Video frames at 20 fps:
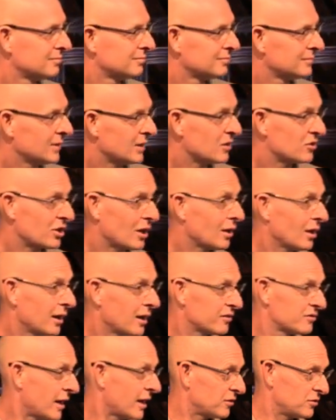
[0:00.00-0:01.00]
And suddenly
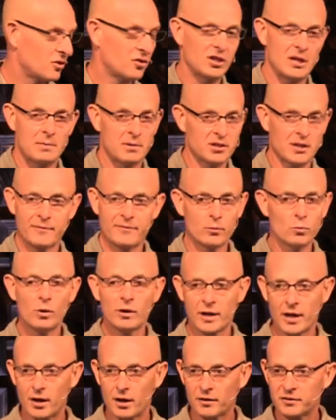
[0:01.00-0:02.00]
it's not just them, it's everyone
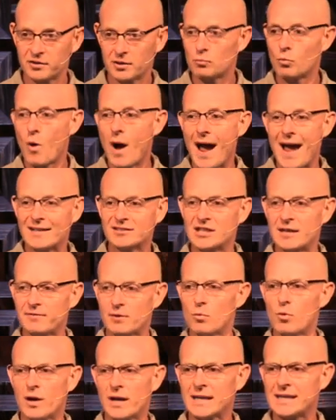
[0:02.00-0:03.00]
else. And why is
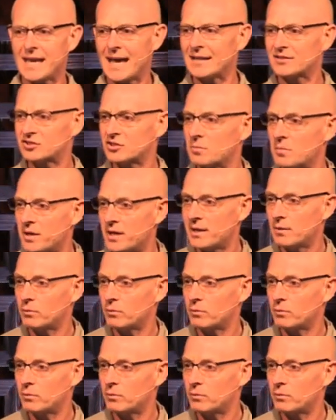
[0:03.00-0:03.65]
everyone against me?